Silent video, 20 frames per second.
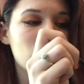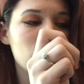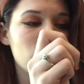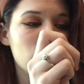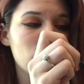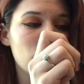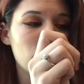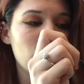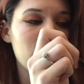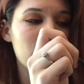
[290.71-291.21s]

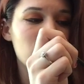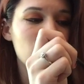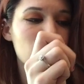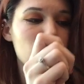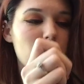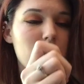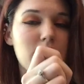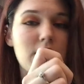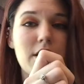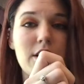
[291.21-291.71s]
drew a
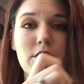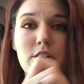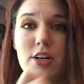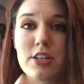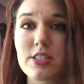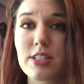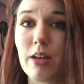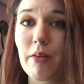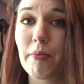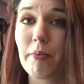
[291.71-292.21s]
straight line
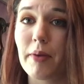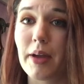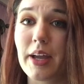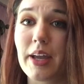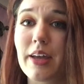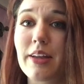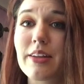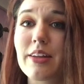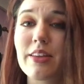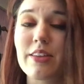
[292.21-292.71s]
across the top of my
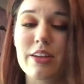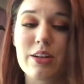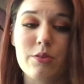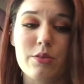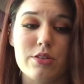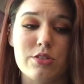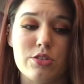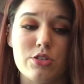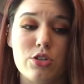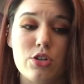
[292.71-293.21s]
hand, and there
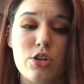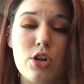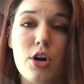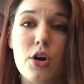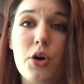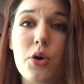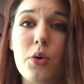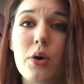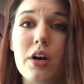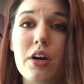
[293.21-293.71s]
was
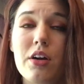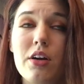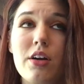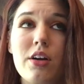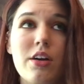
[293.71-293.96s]
no